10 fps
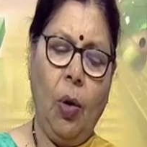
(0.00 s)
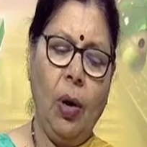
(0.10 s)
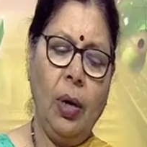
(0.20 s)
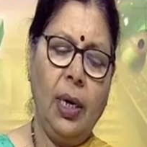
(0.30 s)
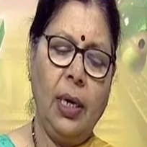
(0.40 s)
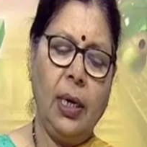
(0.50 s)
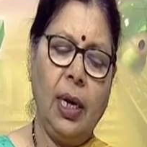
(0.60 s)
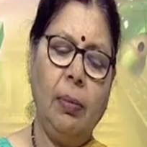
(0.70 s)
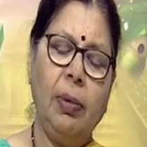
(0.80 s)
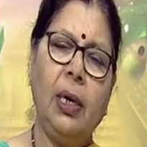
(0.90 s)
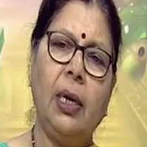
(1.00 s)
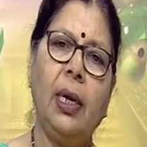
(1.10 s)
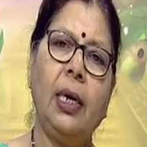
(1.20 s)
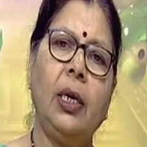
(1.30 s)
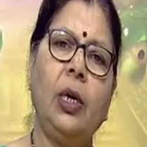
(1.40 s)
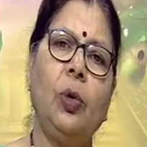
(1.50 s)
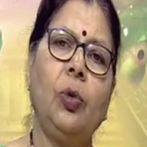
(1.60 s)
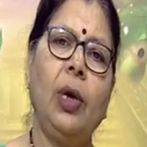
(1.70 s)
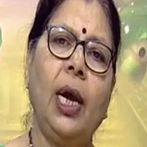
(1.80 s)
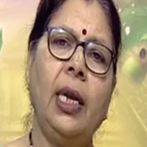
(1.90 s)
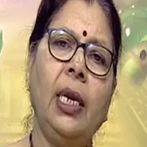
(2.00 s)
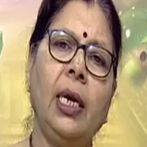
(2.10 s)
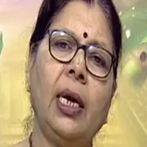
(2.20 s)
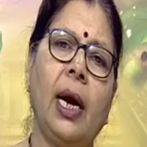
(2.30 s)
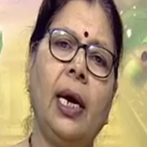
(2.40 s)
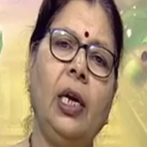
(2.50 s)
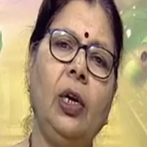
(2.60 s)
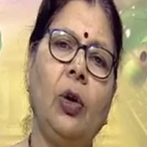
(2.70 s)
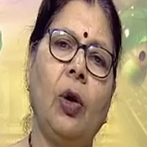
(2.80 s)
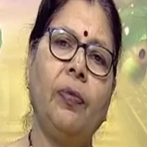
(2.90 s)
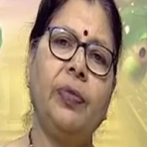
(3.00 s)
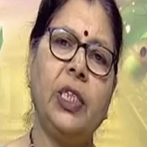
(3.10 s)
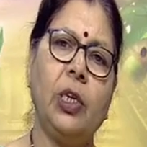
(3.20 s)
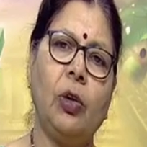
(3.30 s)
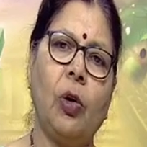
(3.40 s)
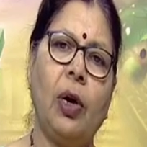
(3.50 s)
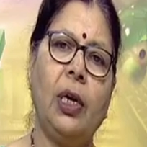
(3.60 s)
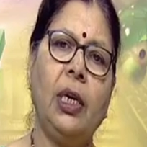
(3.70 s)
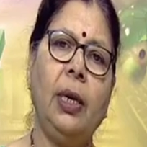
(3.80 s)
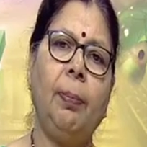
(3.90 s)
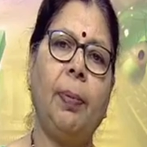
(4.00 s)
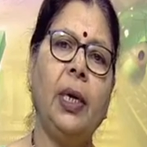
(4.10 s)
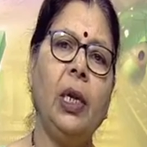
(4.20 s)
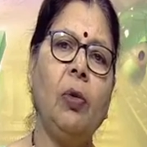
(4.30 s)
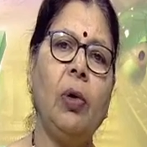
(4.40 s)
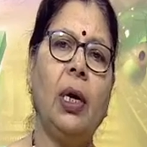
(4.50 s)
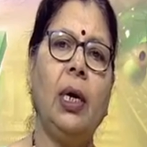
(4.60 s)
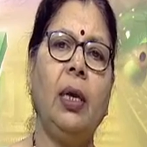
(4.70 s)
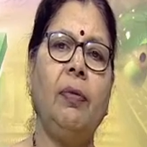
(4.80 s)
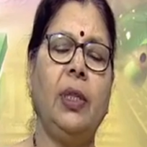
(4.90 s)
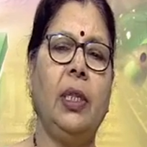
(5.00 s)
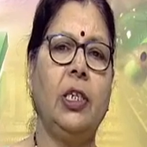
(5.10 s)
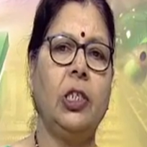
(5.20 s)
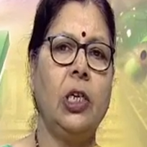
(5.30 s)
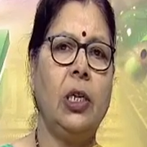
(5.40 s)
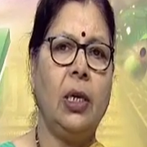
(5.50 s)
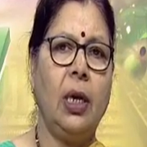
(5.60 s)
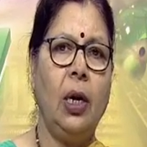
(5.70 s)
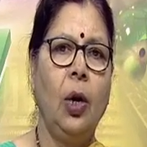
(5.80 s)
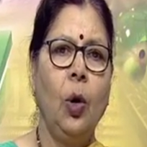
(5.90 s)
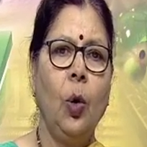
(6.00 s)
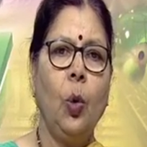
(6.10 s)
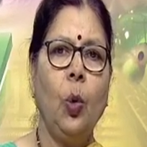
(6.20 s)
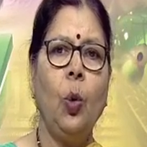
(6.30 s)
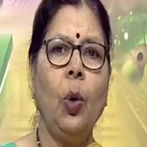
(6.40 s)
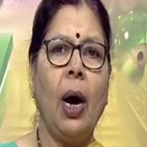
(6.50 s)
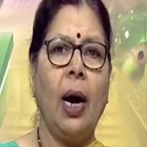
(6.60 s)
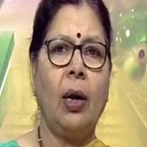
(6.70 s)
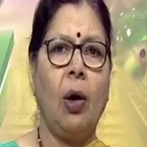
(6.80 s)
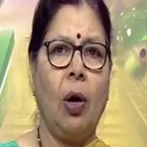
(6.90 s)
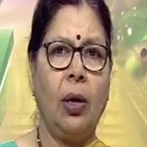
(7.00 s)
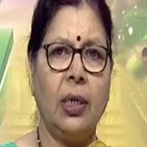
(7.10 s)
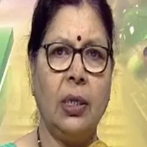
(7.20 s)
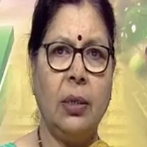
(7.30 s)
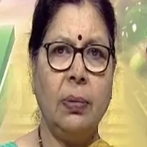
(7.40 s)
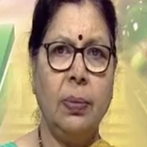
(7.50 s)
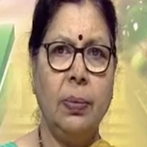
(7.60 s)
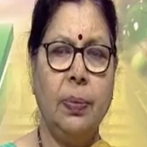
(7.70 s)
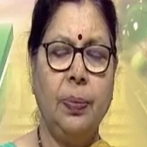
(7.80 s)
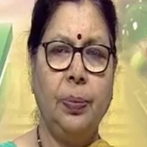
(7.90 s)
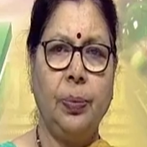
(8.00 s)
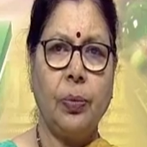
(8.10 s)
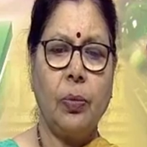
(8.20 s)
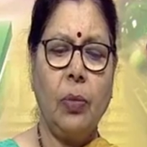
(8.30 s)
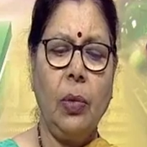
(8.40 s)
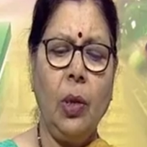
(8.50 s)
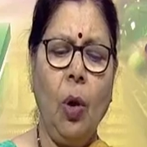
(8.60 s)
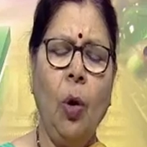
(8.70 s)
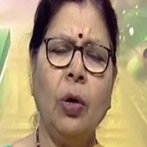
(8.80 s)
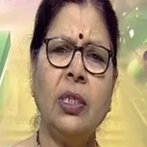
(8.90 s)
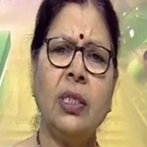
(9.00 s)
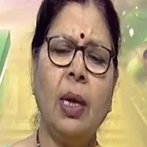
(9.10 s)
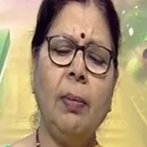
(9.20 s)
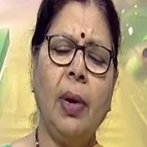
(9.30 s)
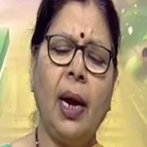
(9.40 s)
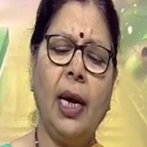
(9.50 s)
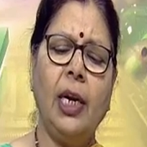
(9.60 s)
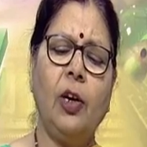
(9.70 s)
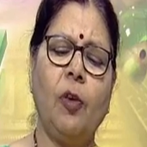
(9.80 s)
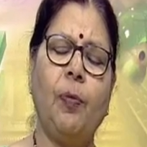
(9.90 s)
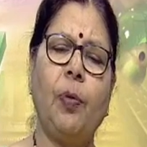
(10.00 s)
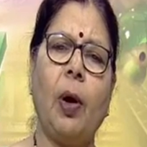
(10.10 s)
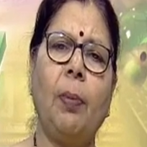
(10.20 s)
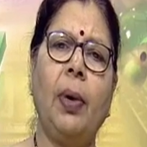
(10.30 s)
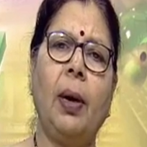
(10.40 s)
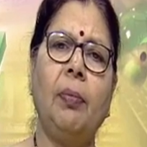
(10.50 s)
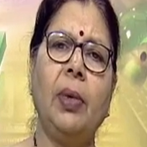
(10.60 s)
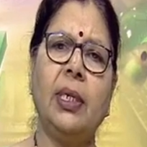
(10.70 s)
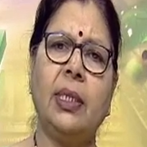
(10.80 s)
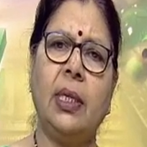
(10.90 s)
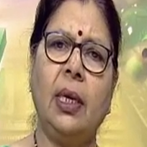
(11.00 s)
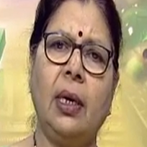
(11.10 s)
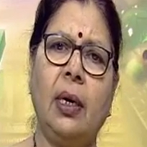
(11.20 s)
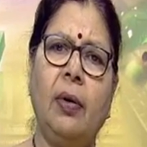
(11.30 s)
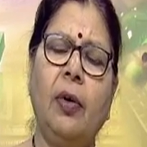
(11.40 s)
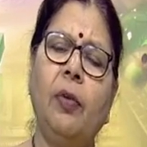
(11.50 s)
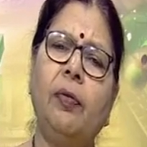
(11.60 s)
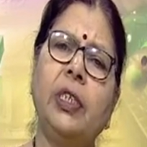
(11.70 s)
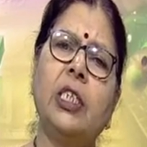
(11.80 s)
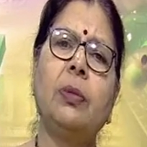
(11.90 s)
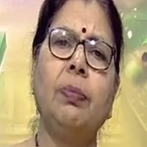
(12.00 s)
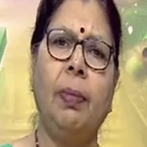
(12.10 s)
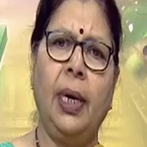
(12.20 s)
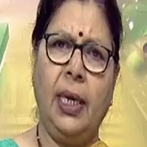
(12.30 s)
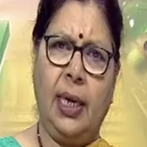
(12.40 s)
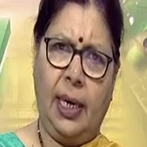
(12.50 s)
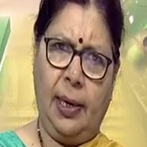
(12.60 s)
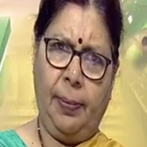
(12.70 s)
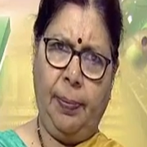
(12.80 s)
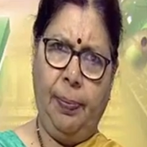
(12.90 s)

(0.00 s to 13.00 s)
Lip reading: or it can be related to any kind of security, particularly with the children who are autistic or some kind of problem is there which is medical,